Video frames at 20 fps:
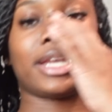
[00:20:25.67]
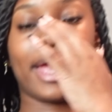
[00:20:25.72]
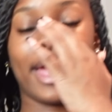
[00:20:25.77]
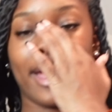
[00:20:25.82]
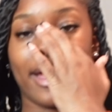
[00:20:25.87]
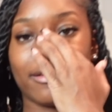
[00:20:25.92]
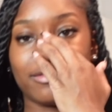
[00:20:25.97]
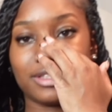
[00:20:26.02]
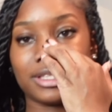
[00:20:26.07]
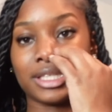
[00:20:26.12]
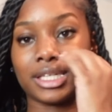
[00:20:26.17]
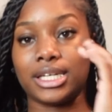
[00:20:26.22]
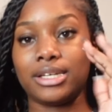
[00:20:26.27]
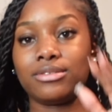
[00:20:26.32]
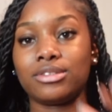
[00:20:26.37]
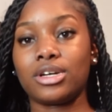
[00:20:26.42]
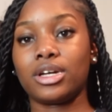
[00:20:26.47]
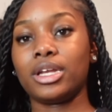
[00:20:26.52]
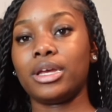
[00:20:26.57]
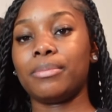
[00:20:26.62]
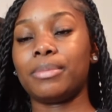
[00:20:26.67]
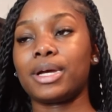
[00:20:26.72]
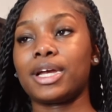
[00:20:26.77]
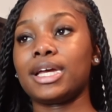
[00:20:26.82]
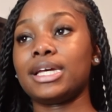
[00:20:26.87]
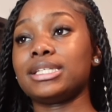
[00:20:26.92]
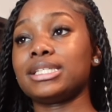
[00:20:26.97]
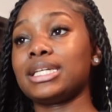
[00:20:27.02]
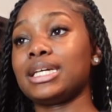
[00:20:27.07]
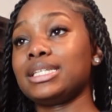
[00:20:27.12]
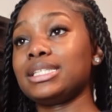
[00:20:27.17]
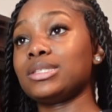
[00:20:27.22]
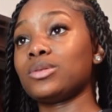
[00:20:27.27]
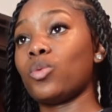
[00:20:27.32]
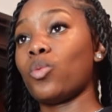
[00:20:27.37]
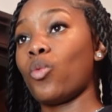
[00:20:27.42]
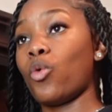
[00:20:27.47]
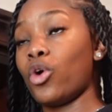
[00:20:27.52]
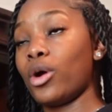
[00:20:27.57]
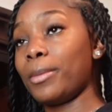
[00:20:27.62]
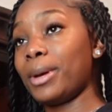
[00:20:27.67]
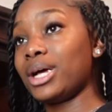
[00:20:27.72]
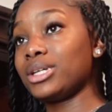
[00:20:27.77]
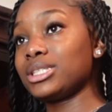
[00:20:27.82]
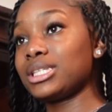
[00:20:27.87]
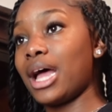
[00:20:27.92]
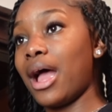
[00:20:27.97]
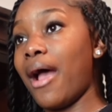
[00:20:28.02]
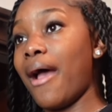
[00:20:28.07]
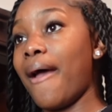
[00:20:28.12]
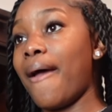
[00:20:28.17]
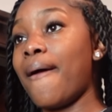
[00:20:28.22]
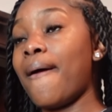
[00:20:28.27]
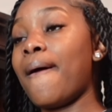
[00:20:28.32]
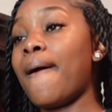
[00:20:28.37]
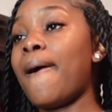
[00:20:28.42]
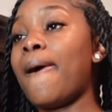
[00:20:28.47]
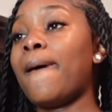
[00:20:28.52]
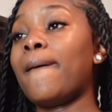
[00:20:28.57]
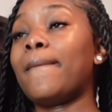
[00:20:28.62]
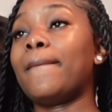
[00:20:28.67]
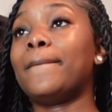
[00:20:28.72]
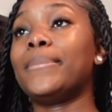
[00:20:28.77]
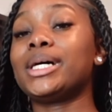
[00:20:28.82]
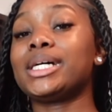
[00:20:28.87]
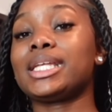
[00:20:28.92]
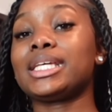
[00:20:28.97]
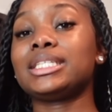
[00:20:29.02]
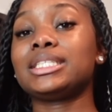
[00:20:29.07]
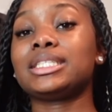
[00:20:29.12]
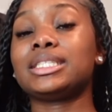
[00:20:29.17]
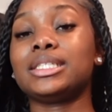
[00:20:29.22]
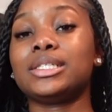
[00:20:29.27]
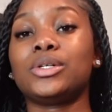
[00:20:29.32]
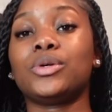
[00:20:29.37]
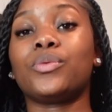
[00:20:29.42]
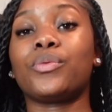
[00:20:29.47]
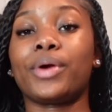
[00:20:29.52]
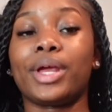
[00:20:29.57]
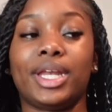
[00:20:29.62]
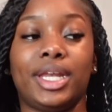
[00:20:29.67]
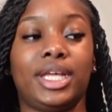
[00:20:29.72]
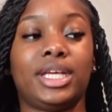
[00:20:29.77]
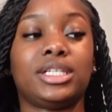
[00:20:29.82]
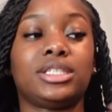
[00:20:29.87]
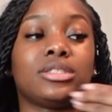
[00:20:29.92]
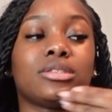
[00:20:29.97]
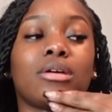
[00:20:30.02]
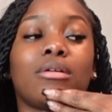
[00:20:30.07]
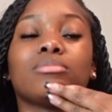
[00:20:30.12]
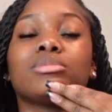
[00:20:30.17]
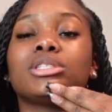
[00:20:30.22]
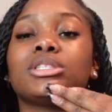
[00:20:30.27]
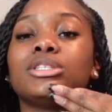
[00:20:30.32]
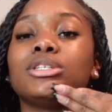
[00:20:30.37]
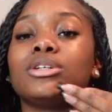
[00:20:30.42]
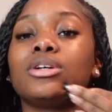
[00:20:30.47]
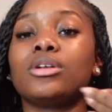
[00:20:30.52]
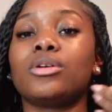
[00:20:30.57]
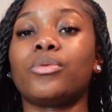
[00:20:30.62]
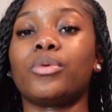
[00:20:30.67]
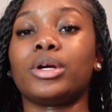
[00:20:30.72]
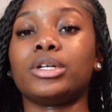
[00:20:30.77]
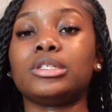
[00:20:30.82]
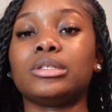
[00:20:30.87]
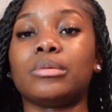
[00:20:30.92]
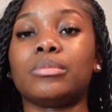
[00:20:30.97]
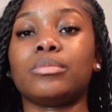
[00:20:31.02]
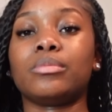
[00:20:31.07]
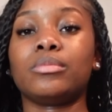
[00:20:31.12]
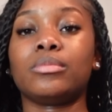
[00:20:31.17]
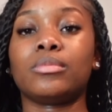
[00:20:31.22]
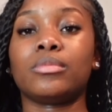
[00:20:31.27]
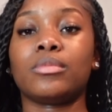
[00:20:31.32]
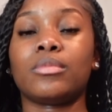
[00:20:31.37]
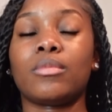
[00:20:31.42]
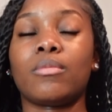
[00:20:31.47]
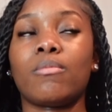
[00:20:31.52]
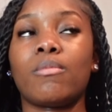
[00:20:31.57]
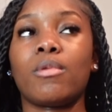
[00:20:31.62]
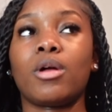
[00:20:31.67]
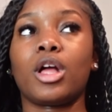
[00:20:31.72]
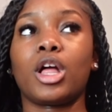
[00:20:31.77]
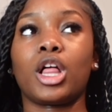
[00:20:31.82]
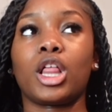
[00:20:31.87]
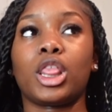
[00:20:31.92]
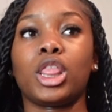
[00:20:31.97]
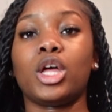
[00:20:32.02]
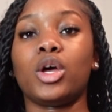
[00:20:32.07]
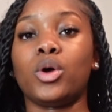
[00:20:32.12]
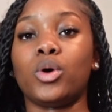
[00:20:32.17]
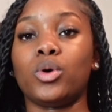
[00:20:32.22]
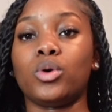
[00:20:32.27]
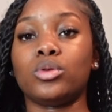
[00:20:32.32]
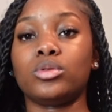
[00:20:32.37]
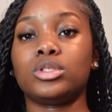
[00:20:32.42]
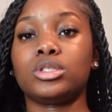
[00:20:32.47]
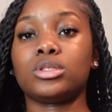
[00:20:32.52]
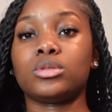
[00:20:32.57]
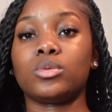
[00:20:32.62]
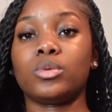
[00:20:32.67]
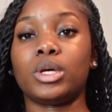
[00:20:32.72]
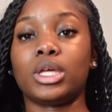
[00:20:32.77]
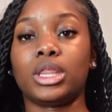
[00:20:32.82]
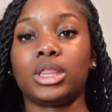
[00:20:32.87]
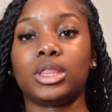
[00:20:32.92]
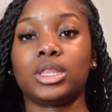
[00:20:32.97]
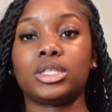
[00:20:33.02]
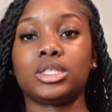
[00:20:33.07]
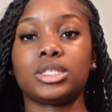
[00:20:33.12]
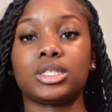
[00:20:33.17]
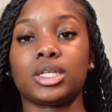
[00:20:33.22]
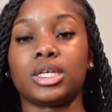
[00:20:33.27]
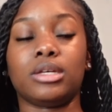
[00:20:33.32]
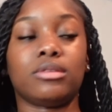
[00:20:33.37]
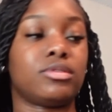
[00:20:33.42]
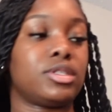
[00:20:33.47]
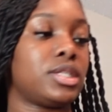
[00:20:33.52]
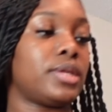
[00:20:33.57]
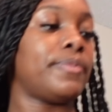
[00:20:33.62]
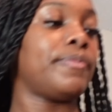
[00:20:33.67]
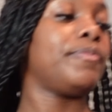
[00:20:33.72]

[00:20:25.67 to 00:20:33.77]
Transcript: have sleeves on it because it's warm outside but it's still windy, so I'm still gonna wear some clothes with sleeves.